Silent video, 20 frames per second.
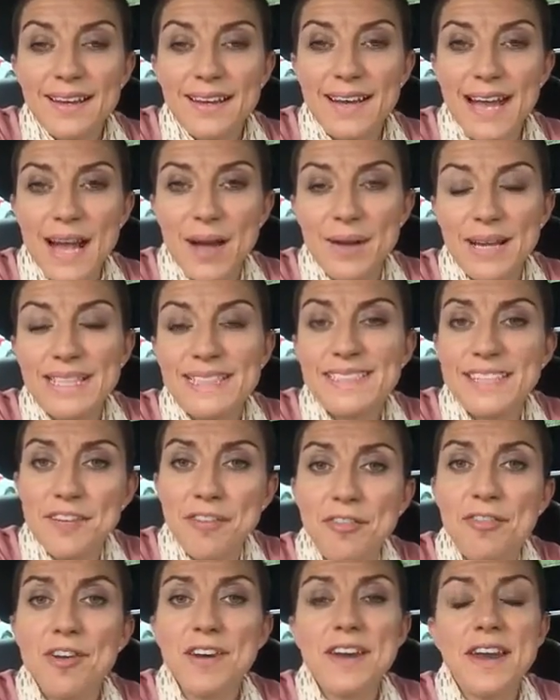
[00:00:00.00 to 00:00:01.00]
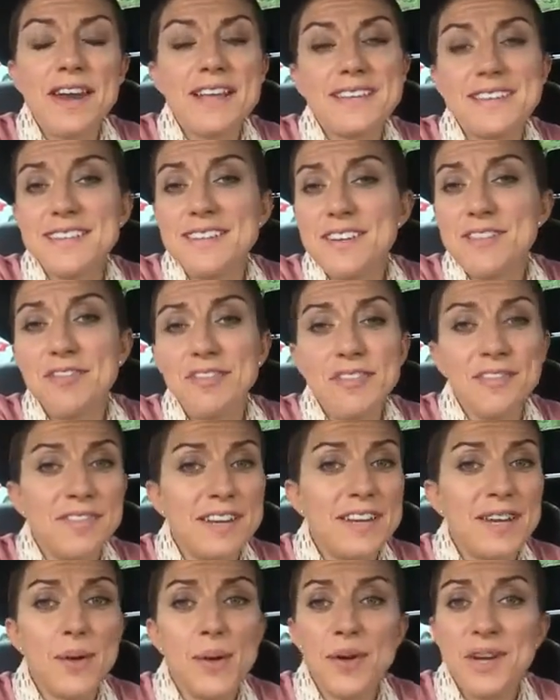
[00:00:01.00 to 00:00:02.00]
Now, it's different, and it's a different
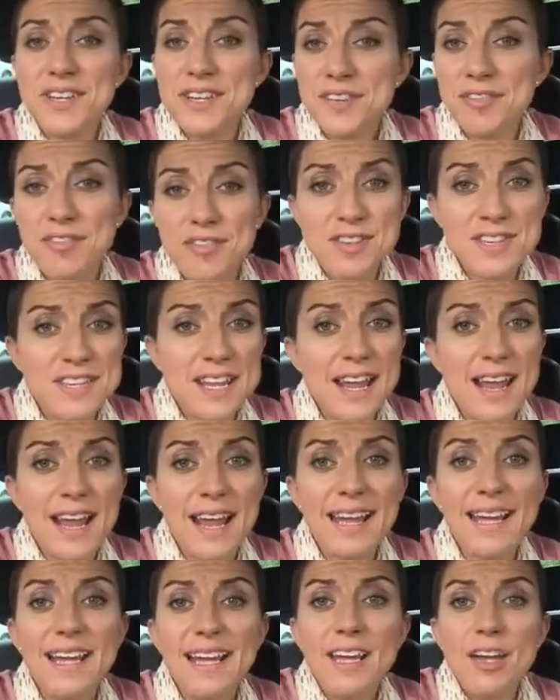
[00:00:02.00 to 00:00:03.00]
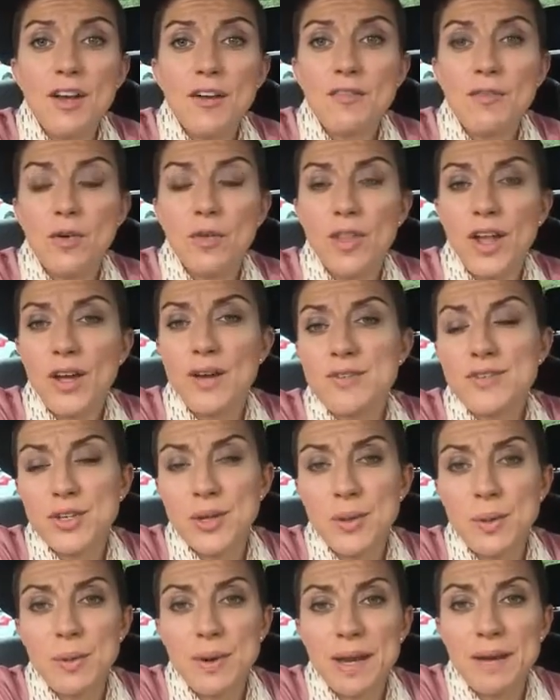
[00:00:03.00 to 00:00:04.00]
video on a different day for
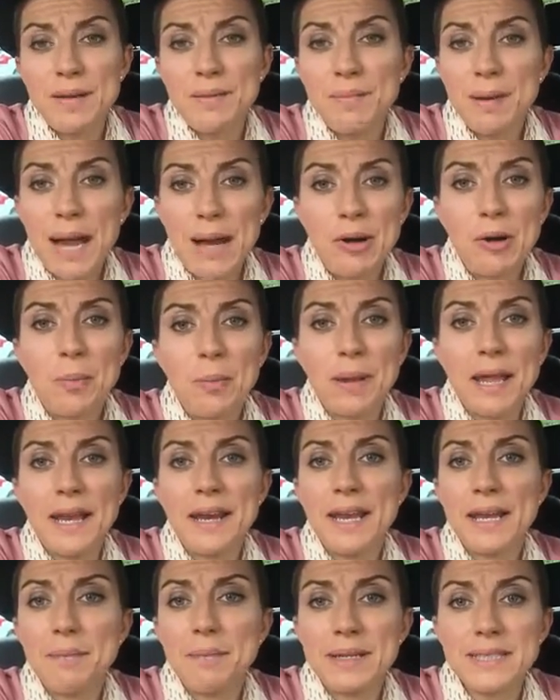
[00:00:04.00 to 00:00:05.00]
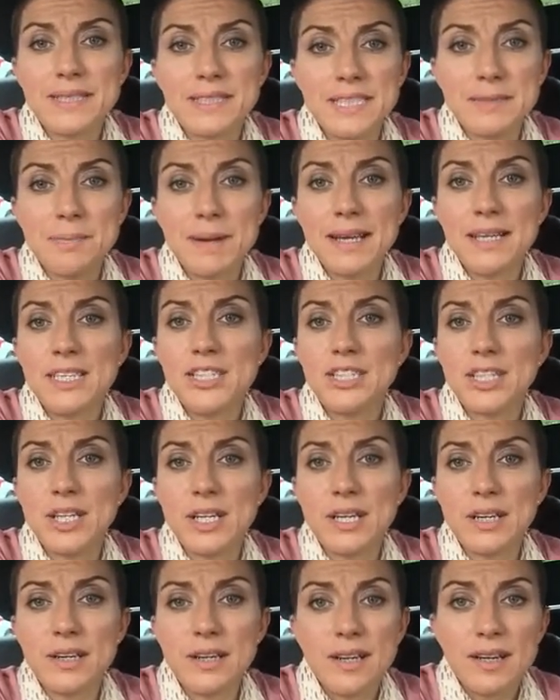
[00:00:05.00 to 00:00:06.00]
those who are in paraplanning, business
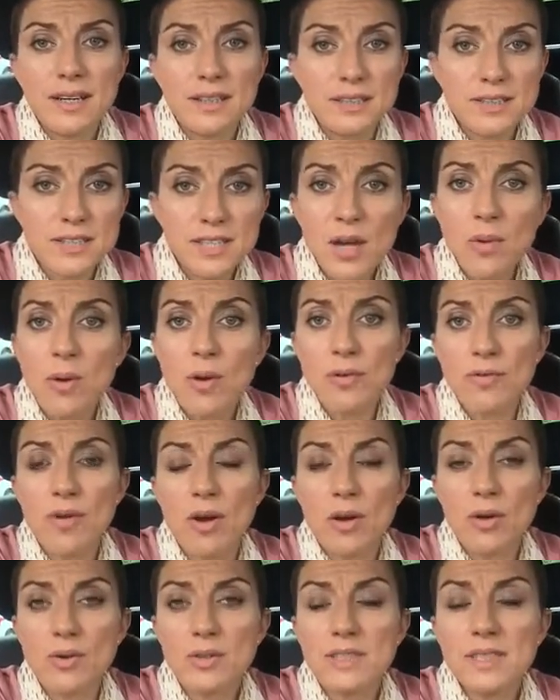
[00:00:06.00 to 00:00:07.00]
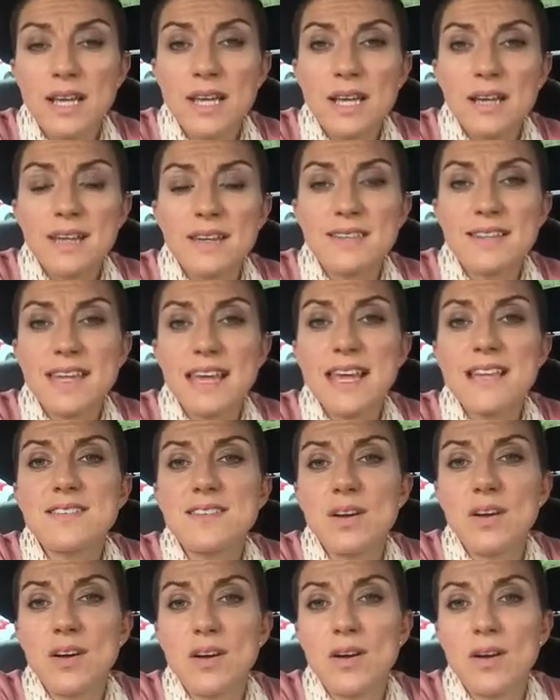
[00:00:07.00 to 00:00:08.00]
manager, and so on roles, because
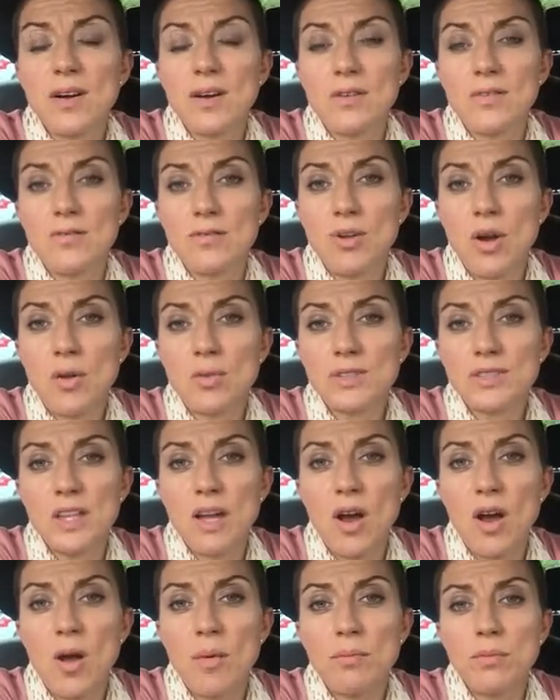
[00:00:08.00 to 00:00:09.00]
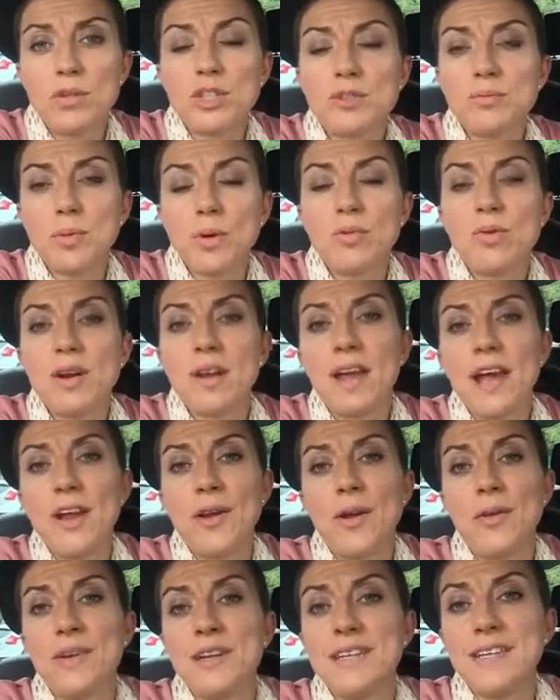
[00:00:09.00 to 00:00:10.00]
these are roles that are much more
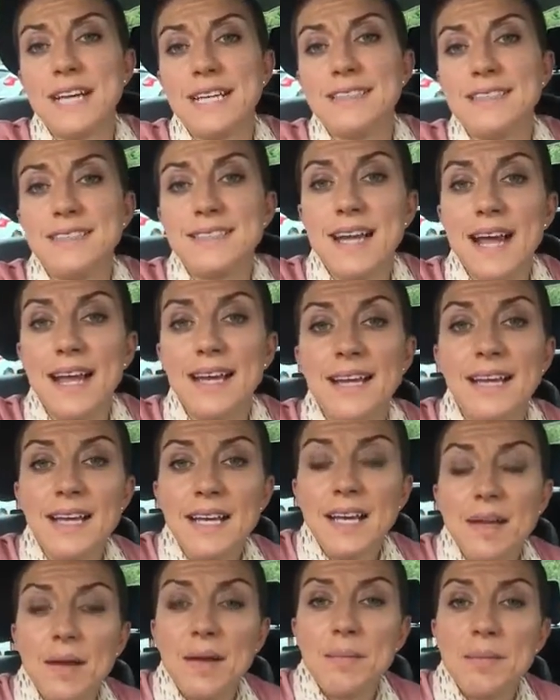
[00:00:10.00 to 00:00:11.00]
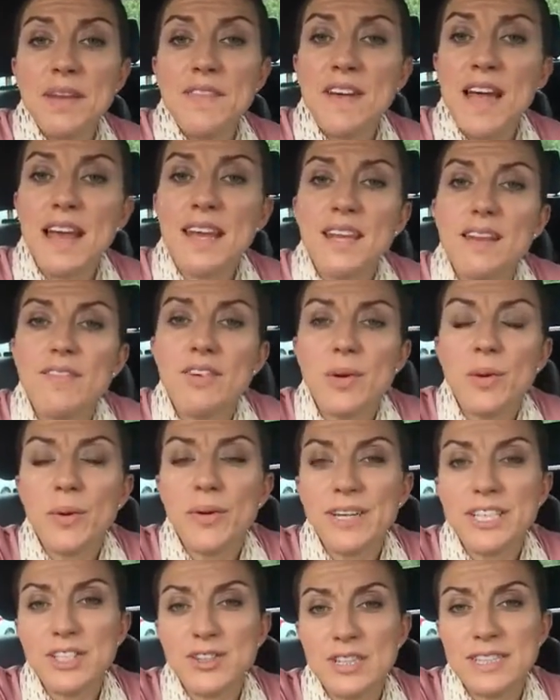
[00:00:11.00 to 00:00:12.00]
reliant on a day-to-day. But if any of you
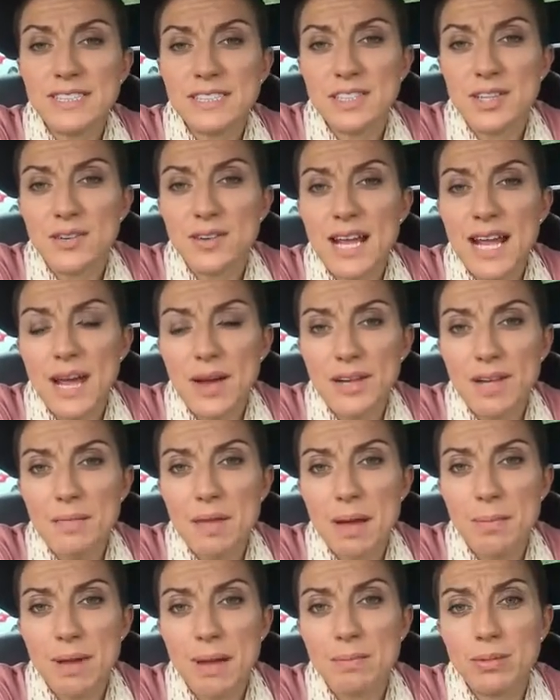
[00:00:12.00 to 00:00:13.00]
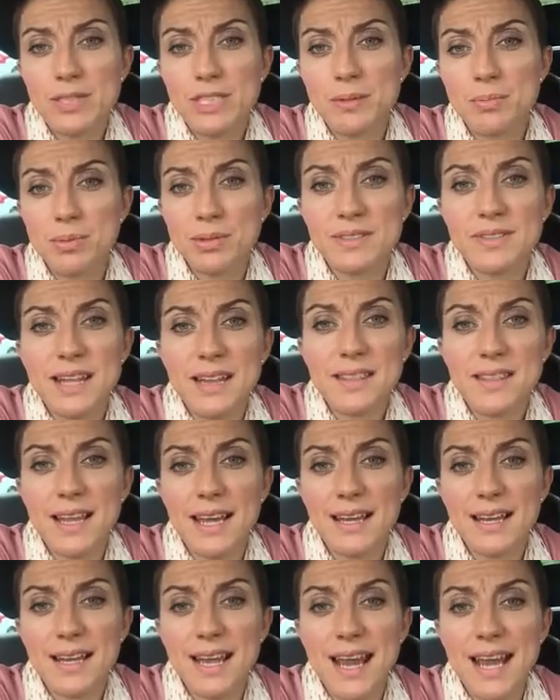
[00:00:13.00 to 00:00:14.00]
are interested on how you might be able to present
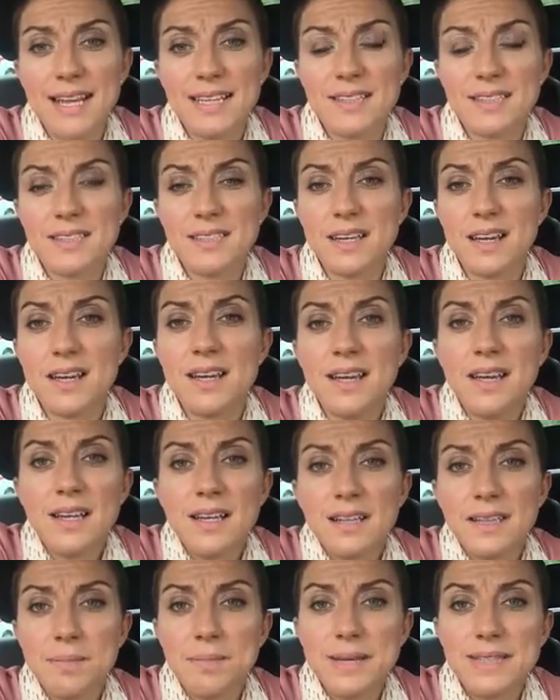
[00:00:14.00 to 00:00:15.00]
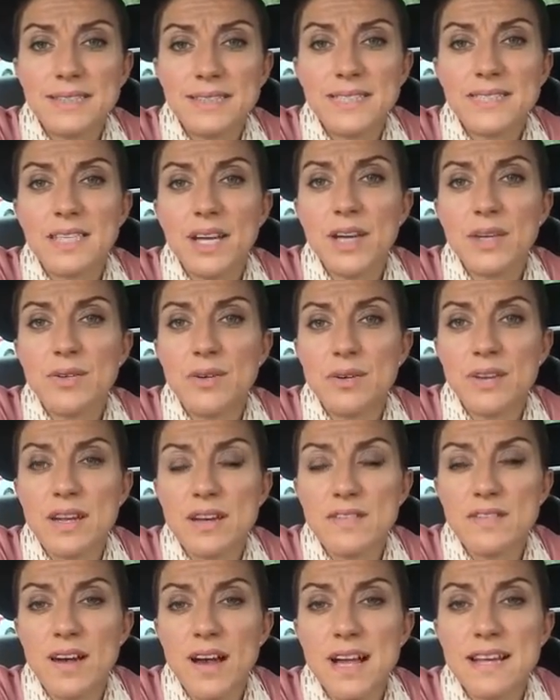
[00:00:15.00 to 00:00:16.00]
that case to the business owner or the
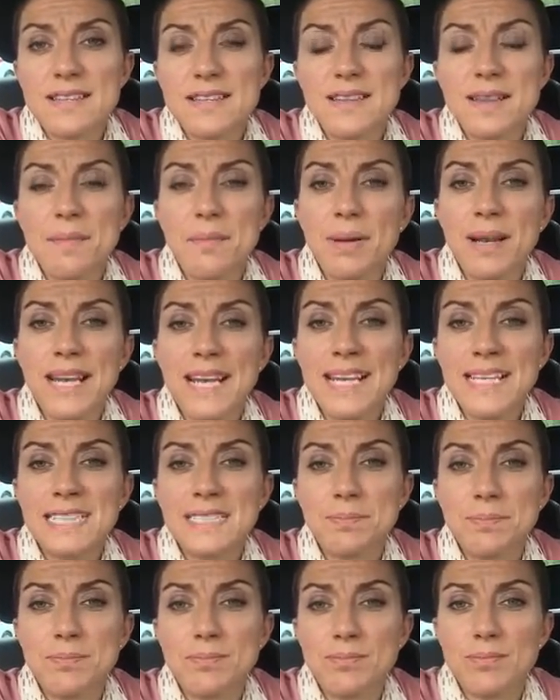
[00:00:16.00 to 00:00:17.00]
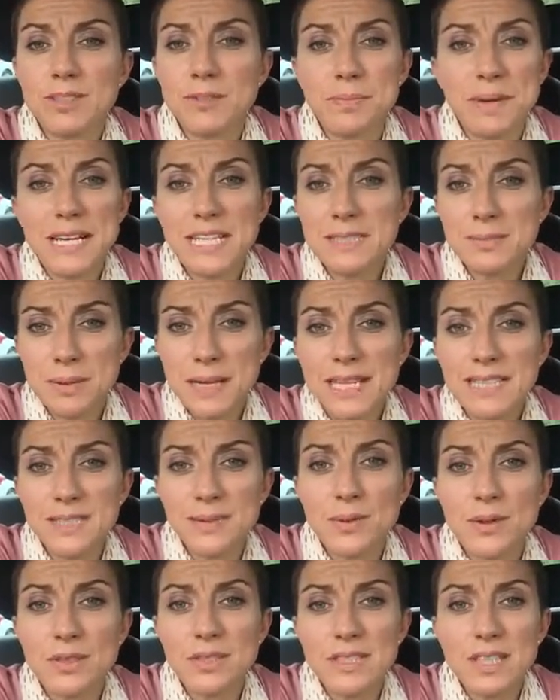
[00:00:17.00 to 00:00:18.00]
advisor, then please speak
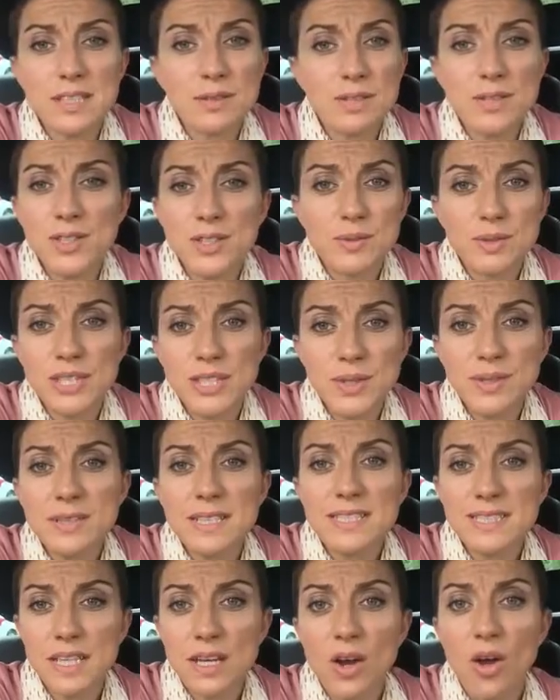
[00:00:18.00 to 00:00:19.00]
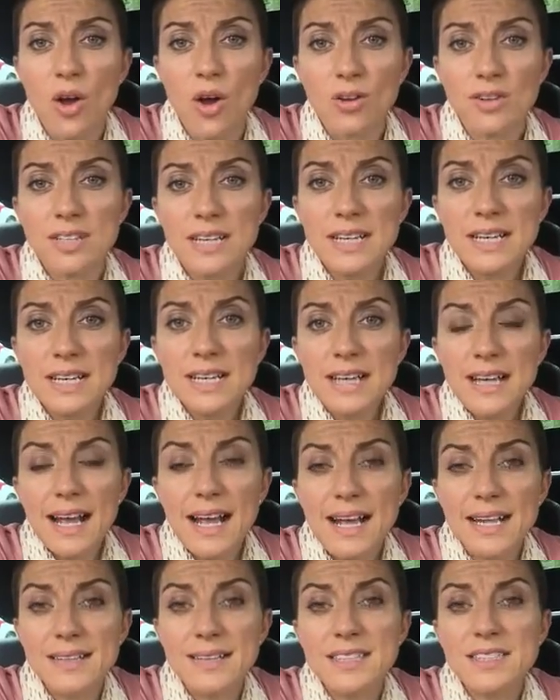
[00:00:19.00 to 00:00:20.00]
to us, because we're doing this a lot,
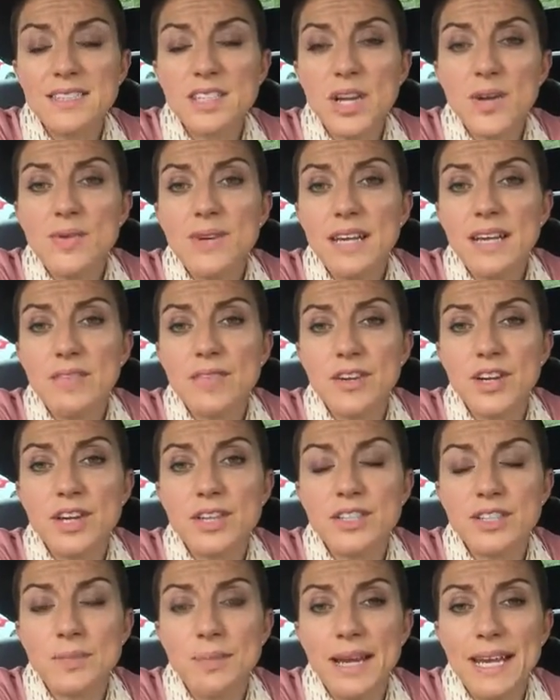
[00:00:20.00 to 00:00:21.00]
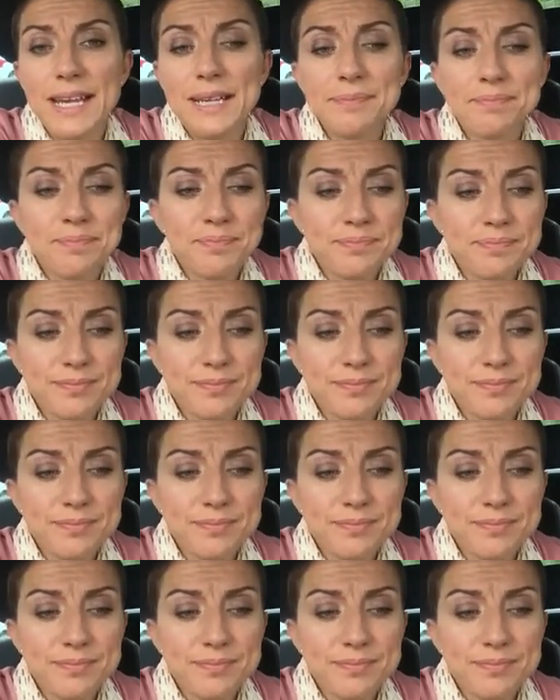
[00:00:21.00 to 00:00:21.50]
and there's no need for you to be,